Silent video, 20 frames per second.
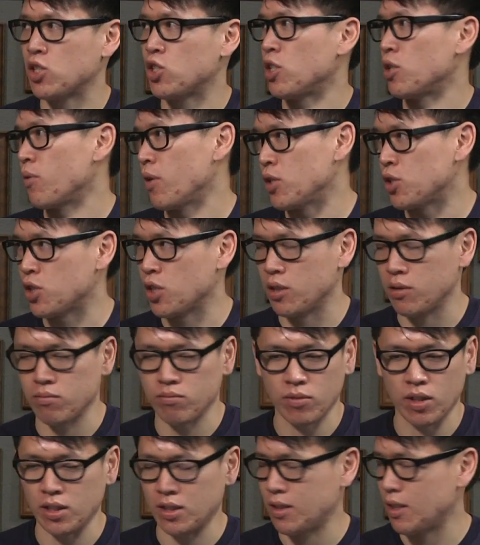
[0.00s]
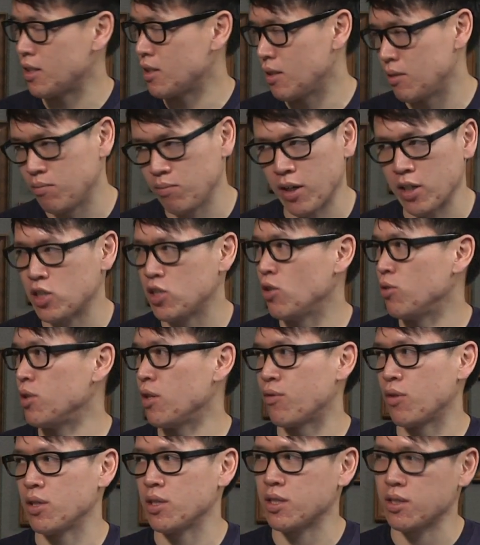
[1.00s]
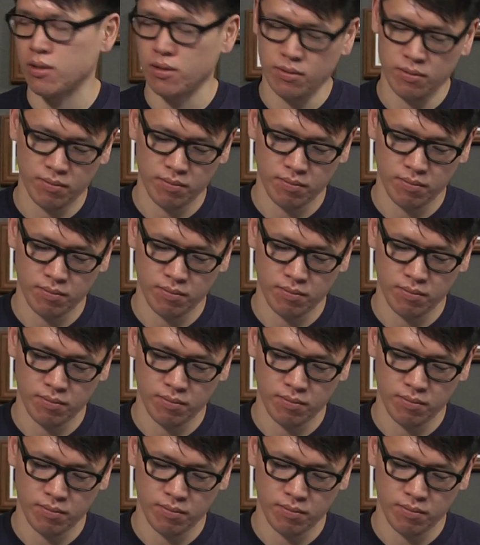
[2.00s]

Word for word: doesn't make a difference. It does. It makes no difference. Okay.